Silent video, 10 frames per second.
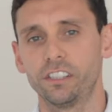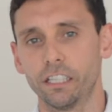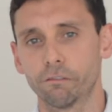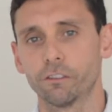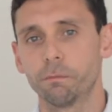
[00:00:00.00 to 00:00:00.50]

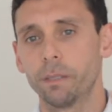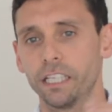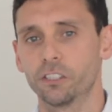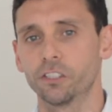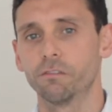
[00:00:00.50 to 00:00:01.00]
different
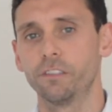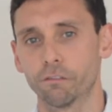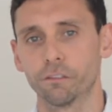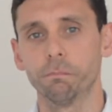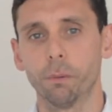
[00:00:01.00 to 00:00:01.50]
pictures of
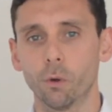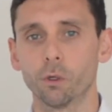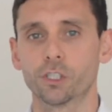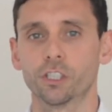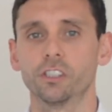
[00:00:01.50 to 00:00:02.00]
different
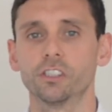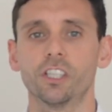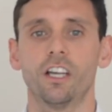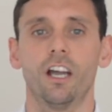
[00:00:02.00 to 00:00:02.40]
portions